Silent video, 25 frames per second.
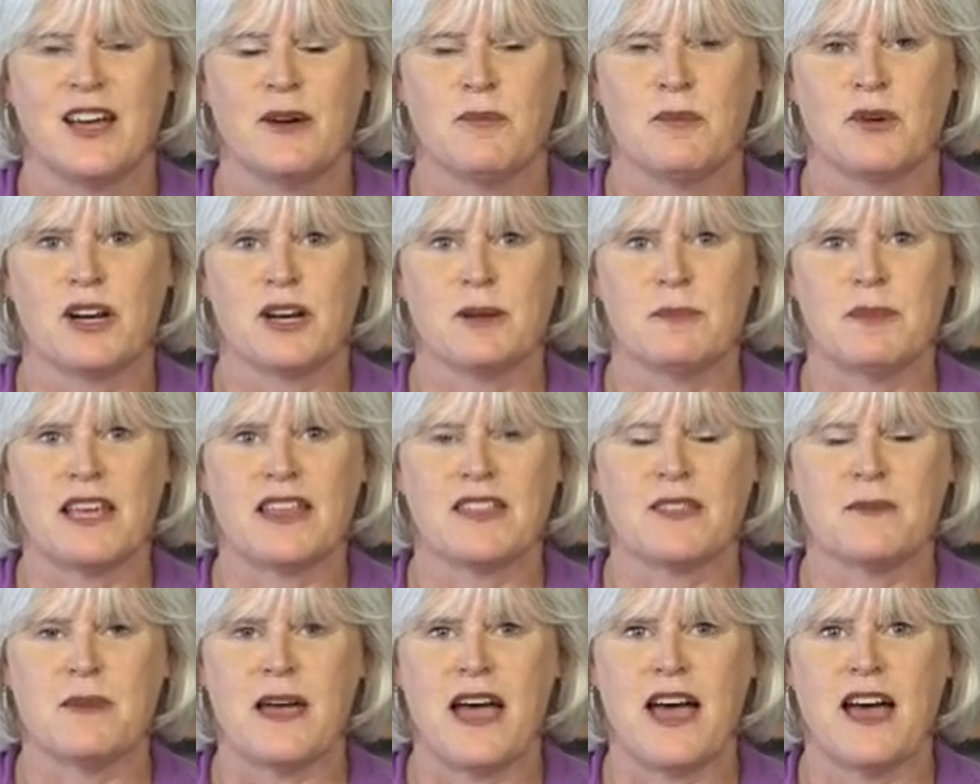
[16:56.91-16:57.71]
We're gonna
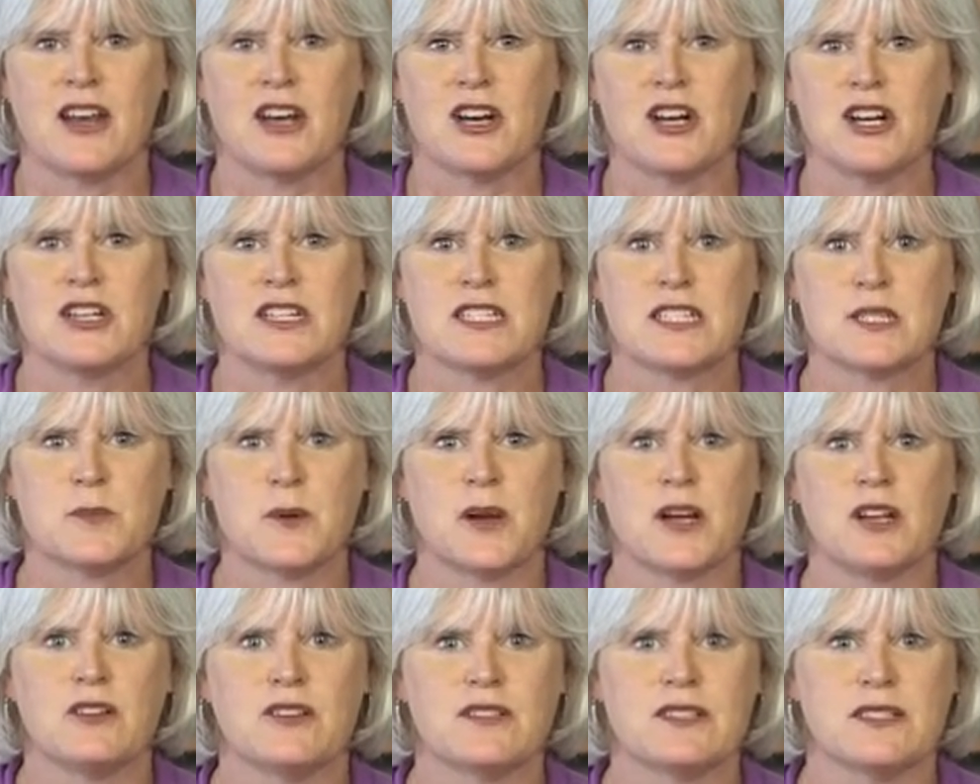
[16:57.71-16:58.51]
make the batter,
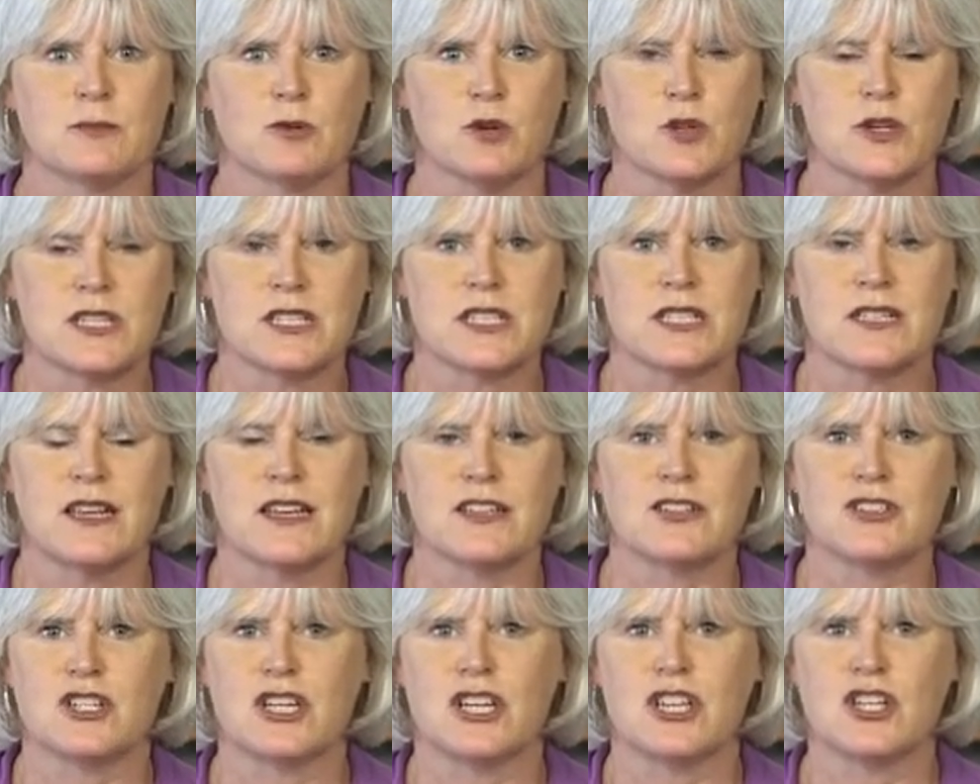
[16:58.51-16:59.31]
sprinkle some
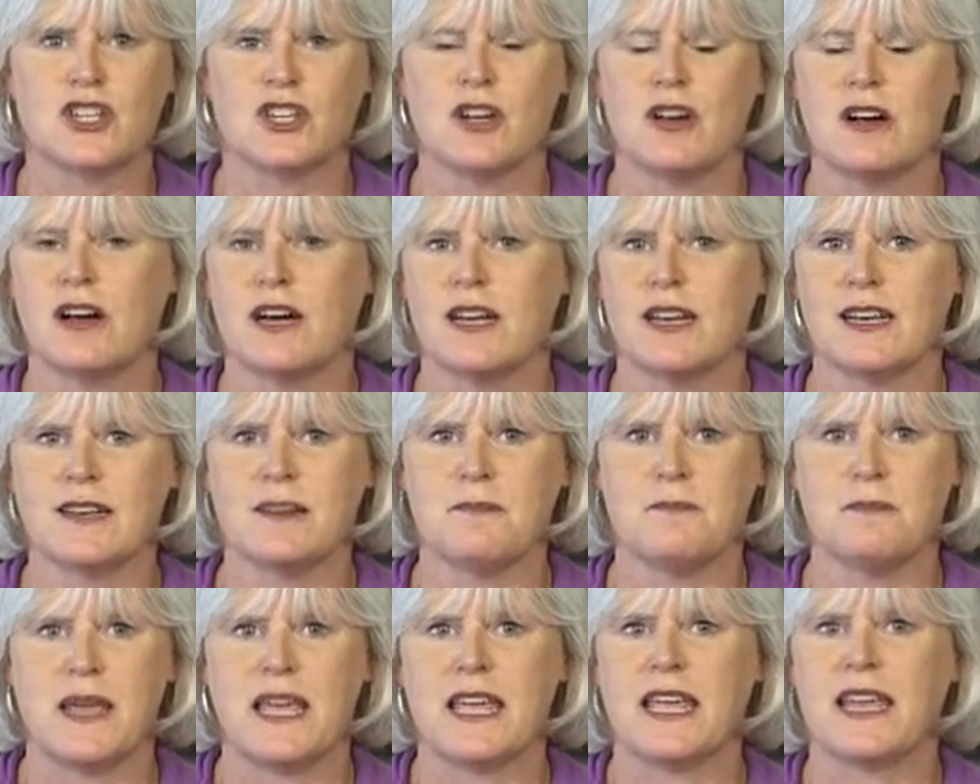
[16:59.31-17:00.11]
crystallized ginger on it,
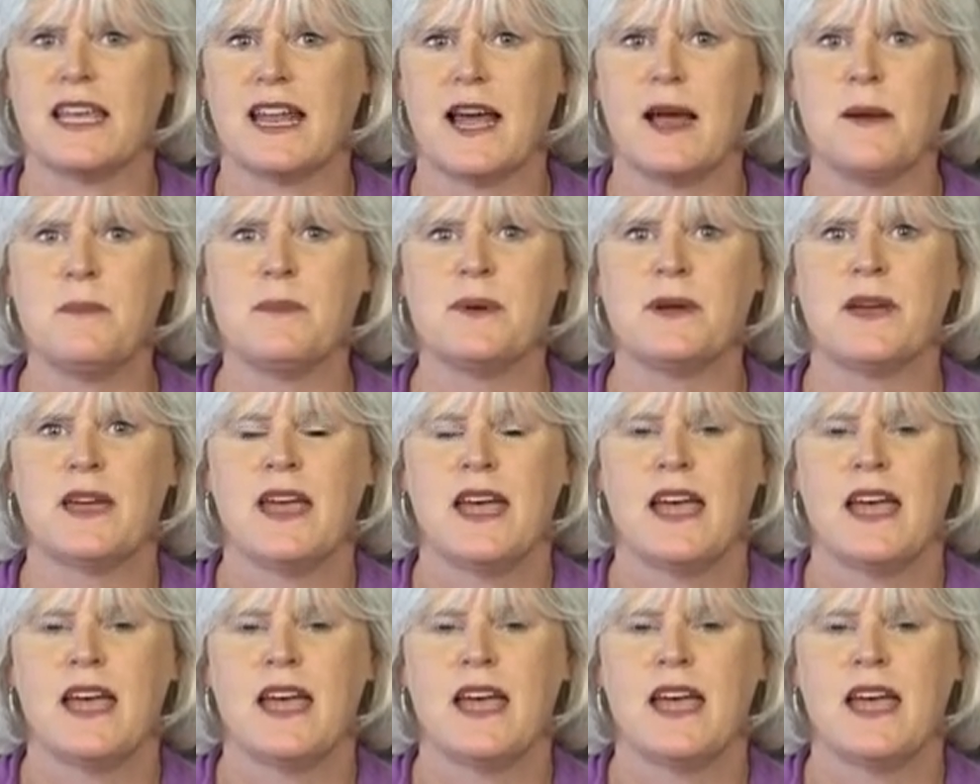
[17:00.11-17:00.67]
bake it up,